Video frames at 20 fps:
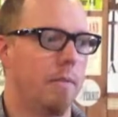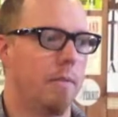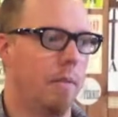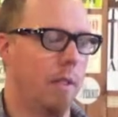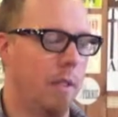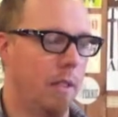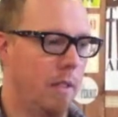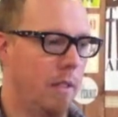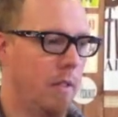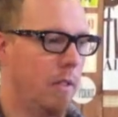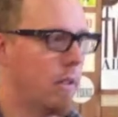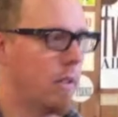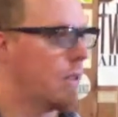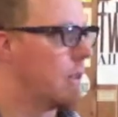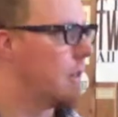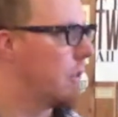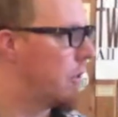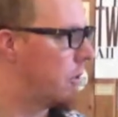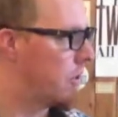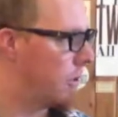that you
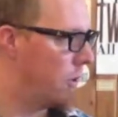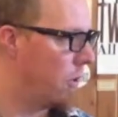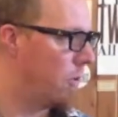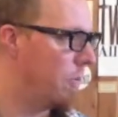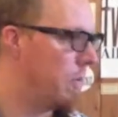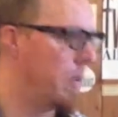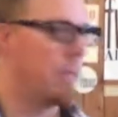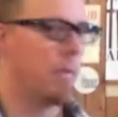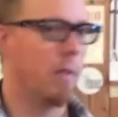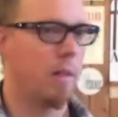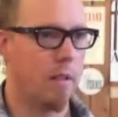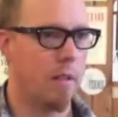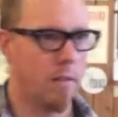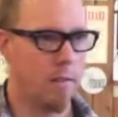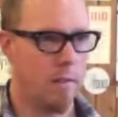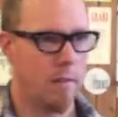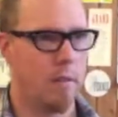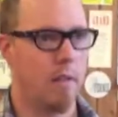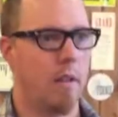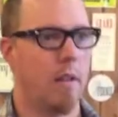could show people
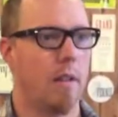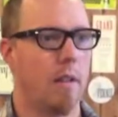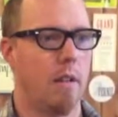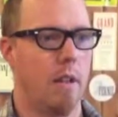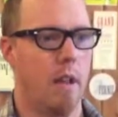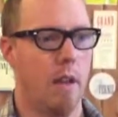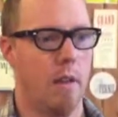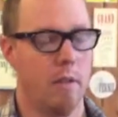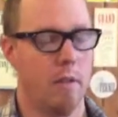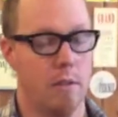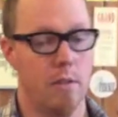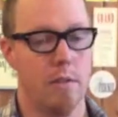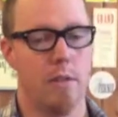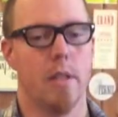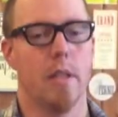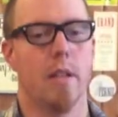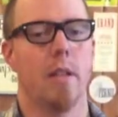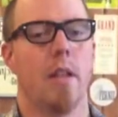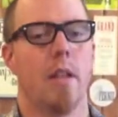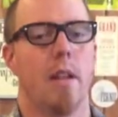how to use
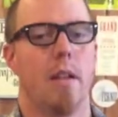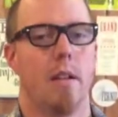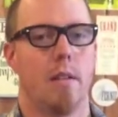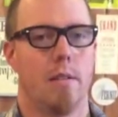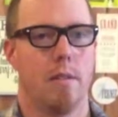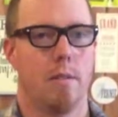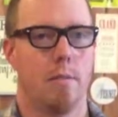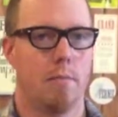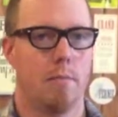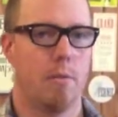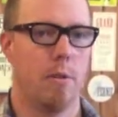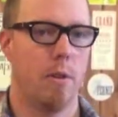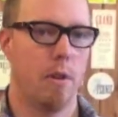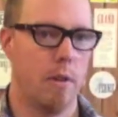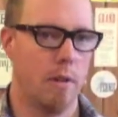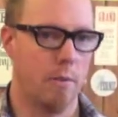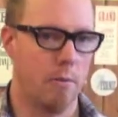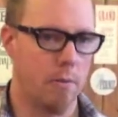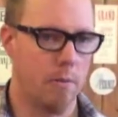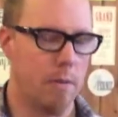it, put
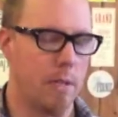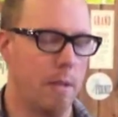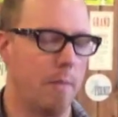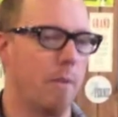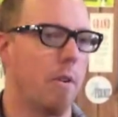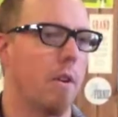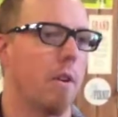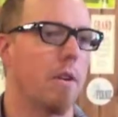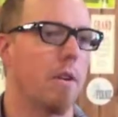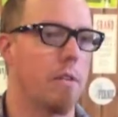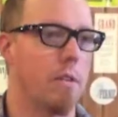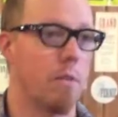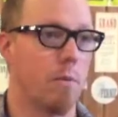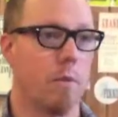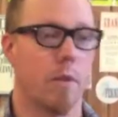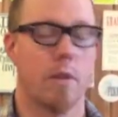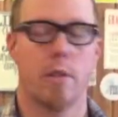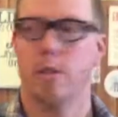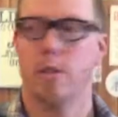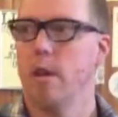on seminars and
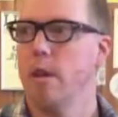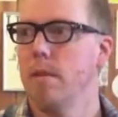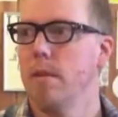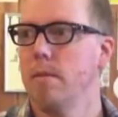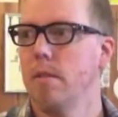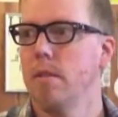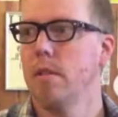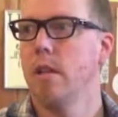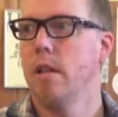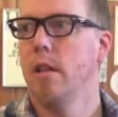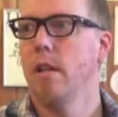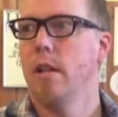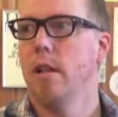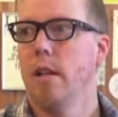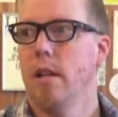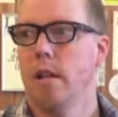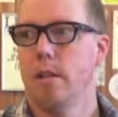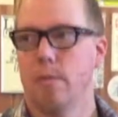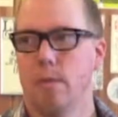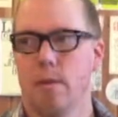workshops,
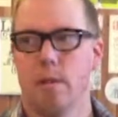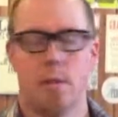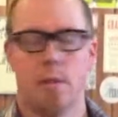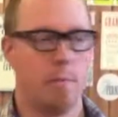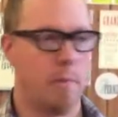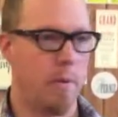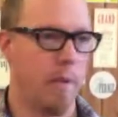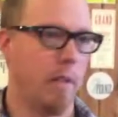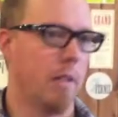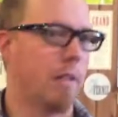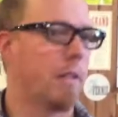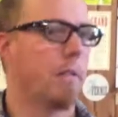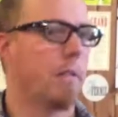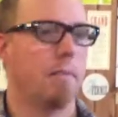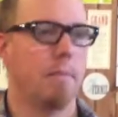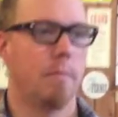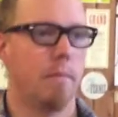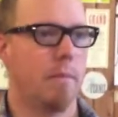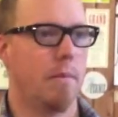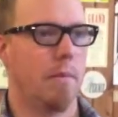as well as print
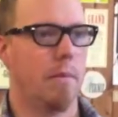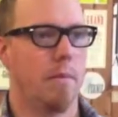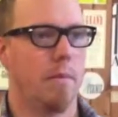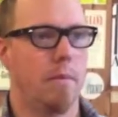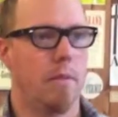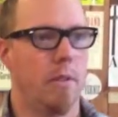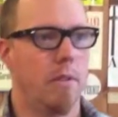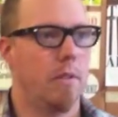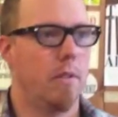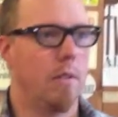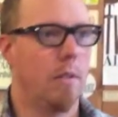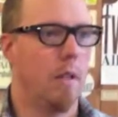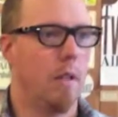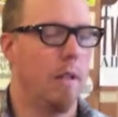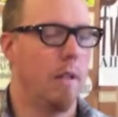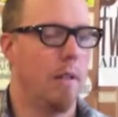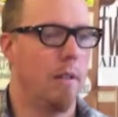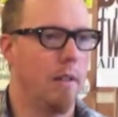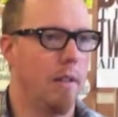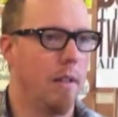
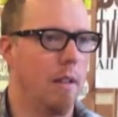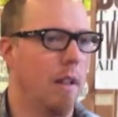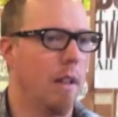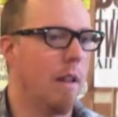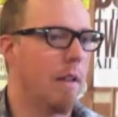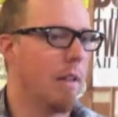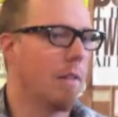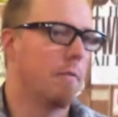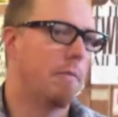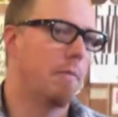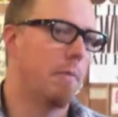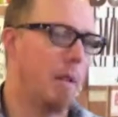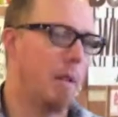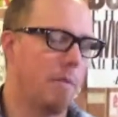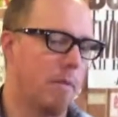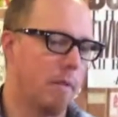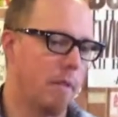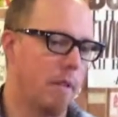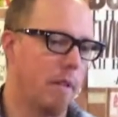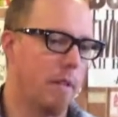a line of
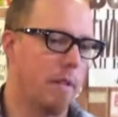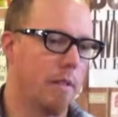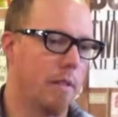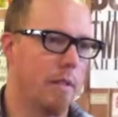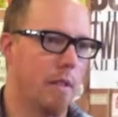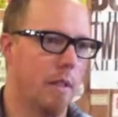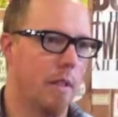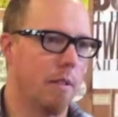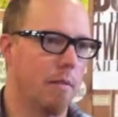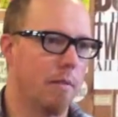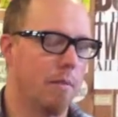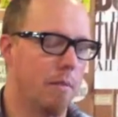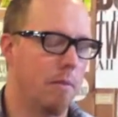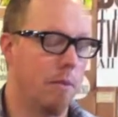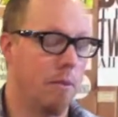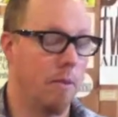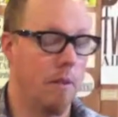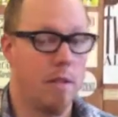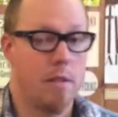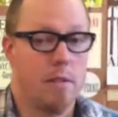paper goods and
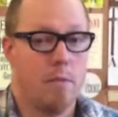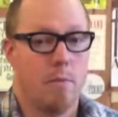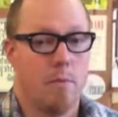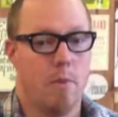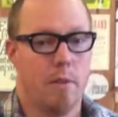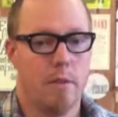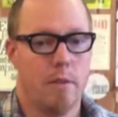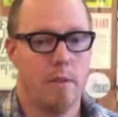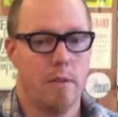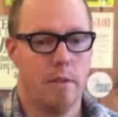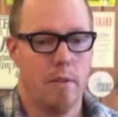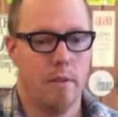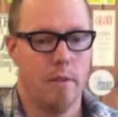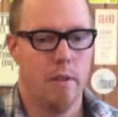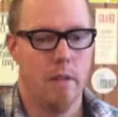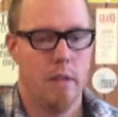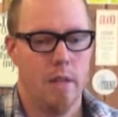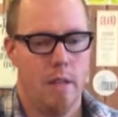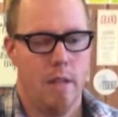do custom work. So